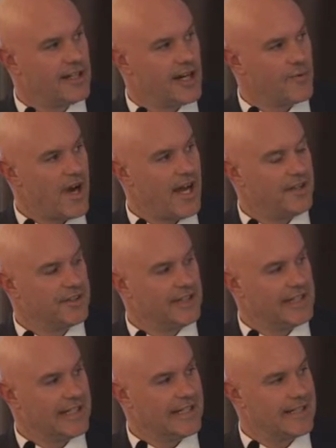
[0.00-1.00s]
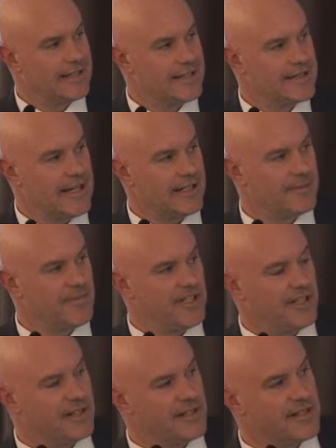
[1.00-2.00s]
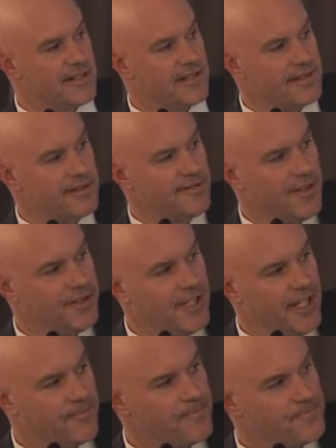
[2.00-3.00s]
a rail link into this centre. But you can see sort of on the